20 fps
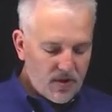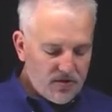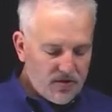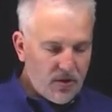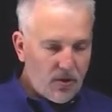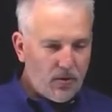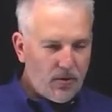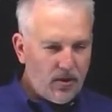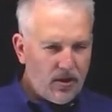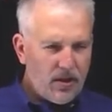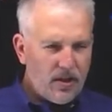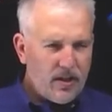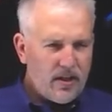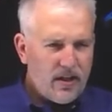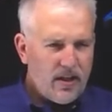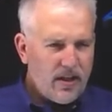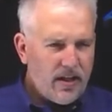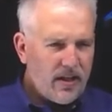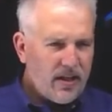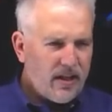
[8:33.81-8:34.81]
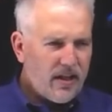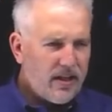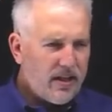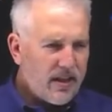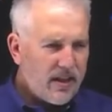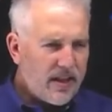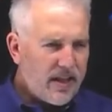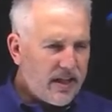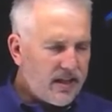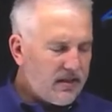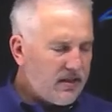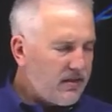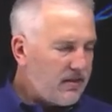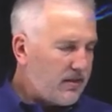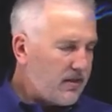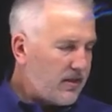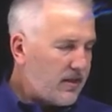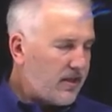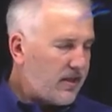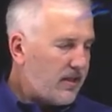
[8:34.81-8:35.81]
So that
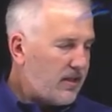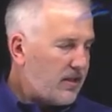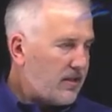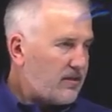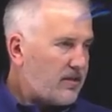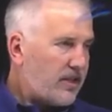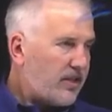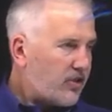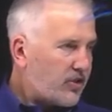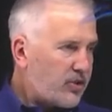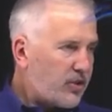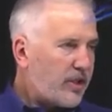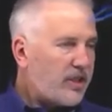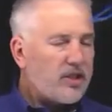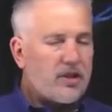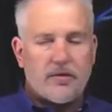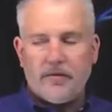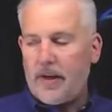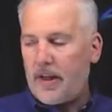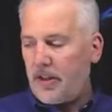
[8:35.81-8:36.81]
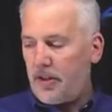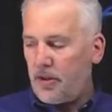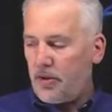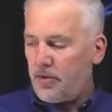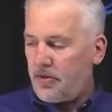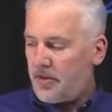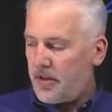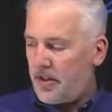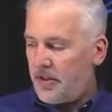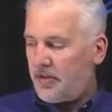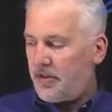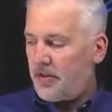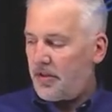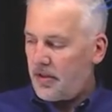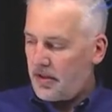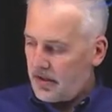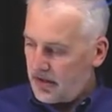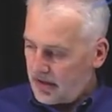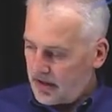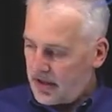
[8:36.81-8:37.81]
is an illustration of how to use this
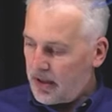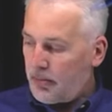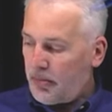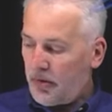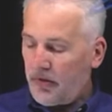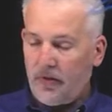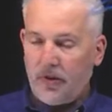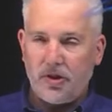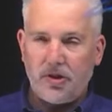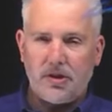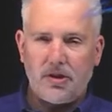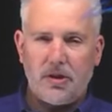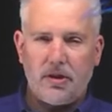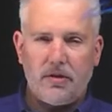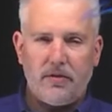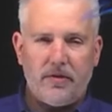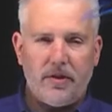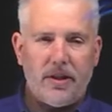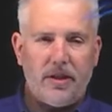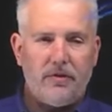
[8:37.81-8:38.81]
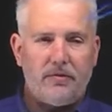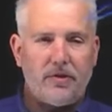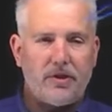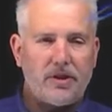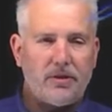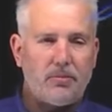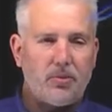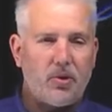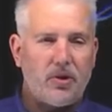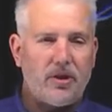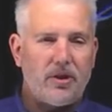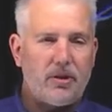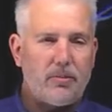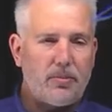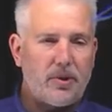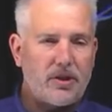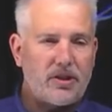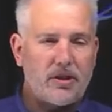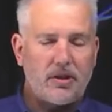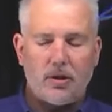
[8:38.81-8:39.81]
simple version of the freezing point
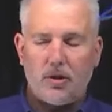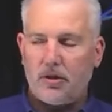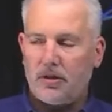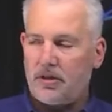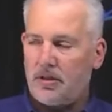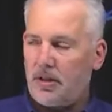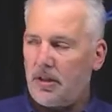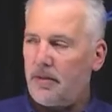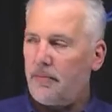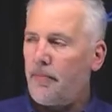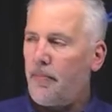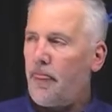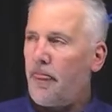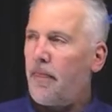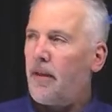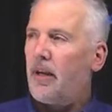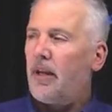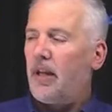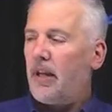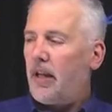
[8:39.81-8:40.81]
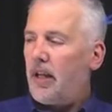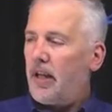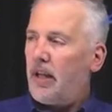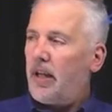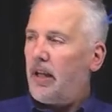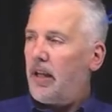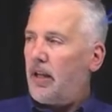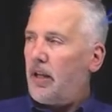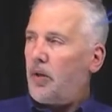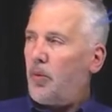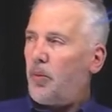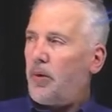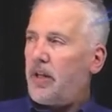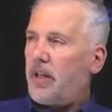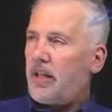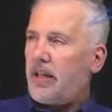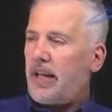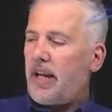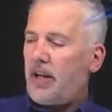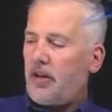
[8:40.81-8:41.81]
depression constant. We
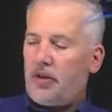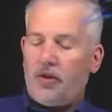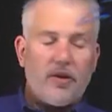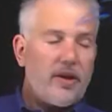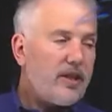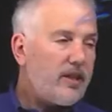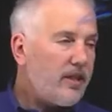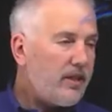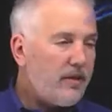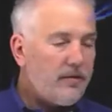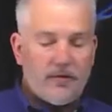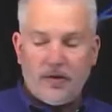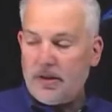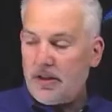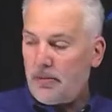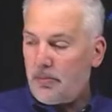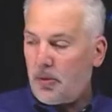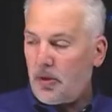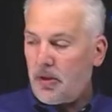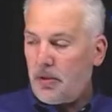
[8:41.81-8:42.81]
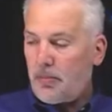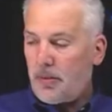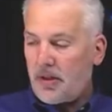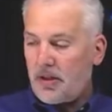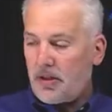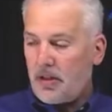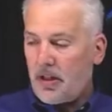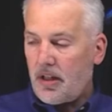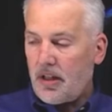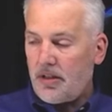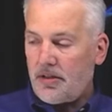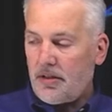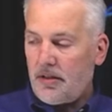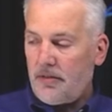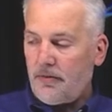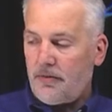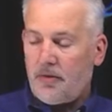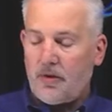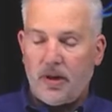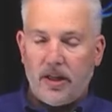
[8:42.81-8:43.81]
can calculate the freezing point depression
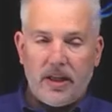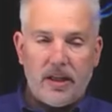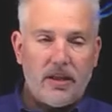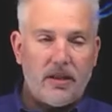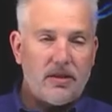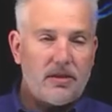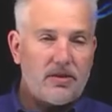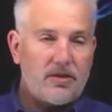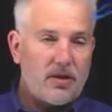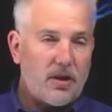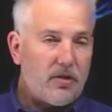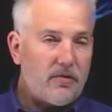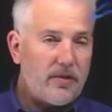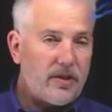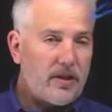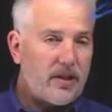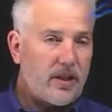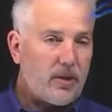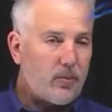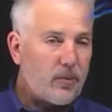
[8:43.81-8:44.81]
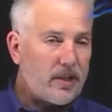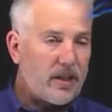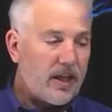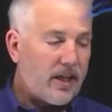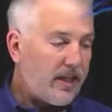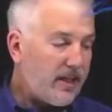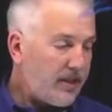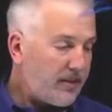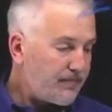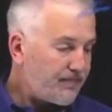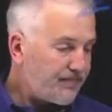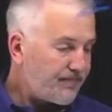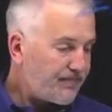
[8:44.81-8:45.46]
constant for any solvent that we'd like.